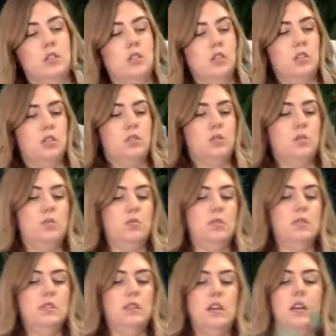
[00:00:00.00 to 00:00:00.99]

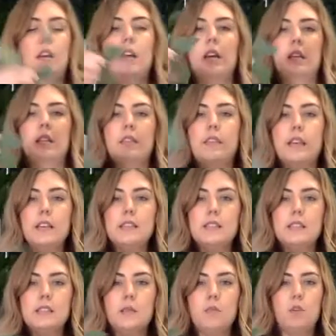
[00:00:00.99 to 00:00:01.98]
use this
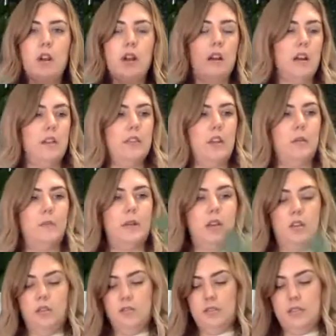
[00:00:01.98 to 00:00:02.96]
somewhere, and then I'm going to
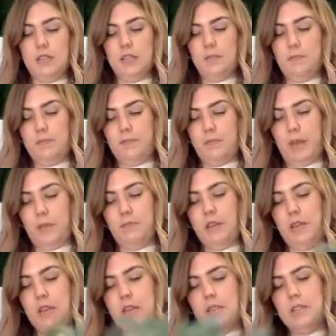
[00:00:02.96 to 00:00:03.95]
use this big
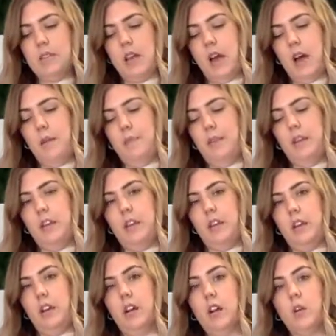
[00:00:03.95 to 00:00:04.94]
piece up
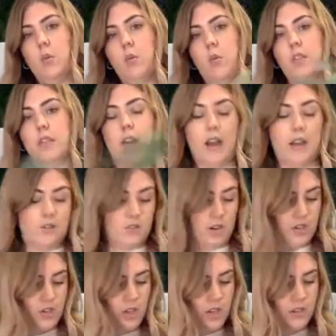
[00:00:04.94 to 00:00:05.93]
here with the
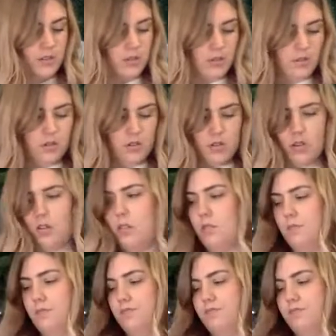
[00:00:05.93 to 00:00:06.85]
hydrangea. So I'll show you.